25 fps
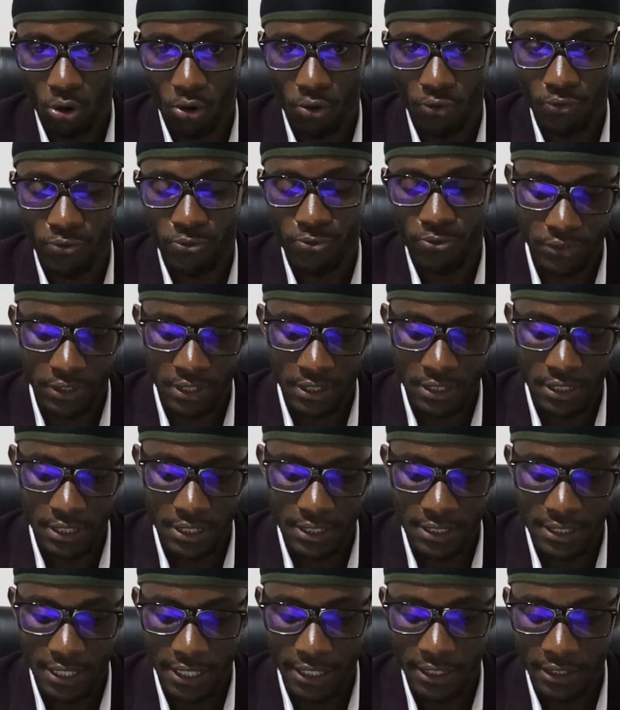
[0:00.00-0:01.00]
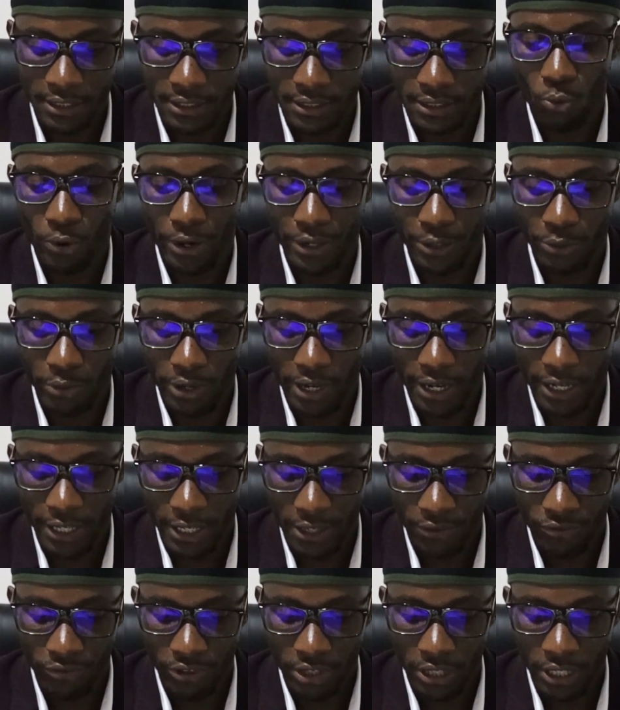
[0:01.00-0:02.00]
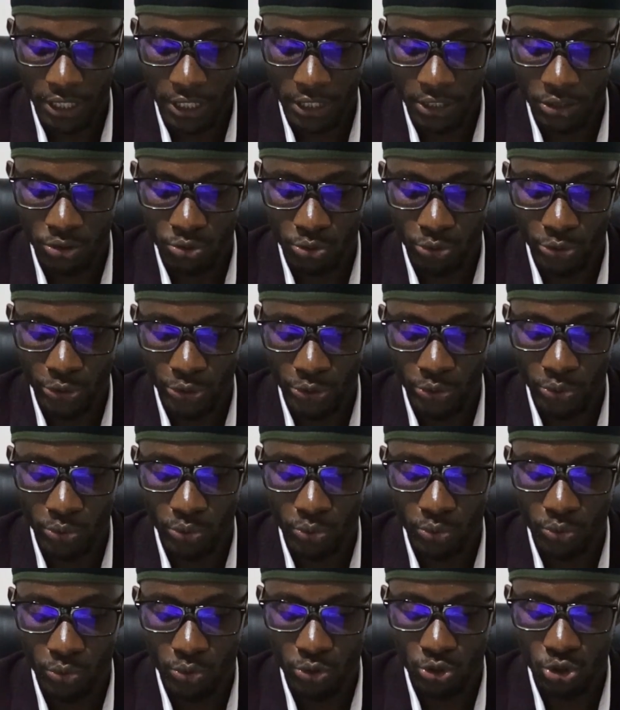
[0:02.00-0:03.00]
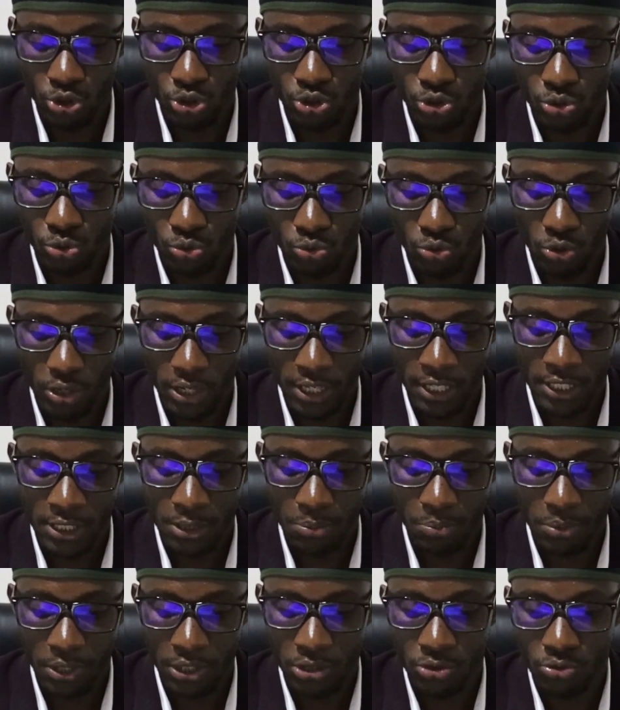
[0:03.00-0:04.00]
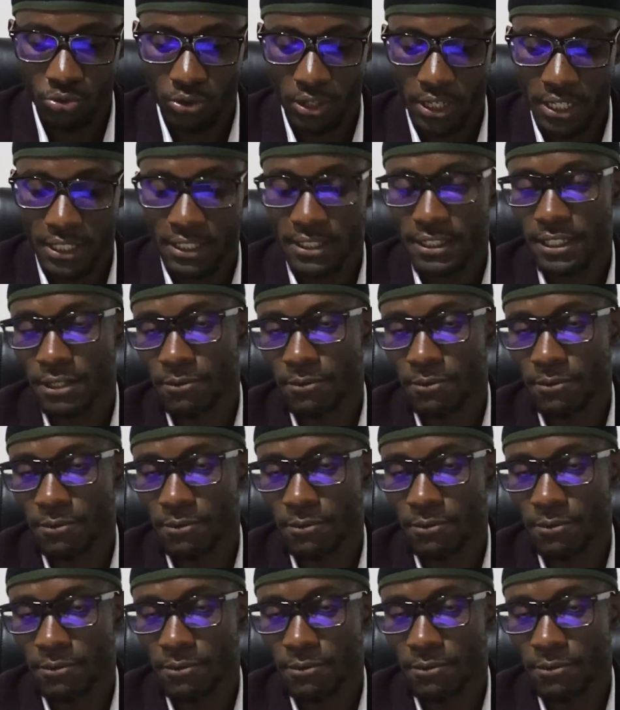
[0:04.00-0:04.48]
of this design. When we are giving it to you, you should expect to get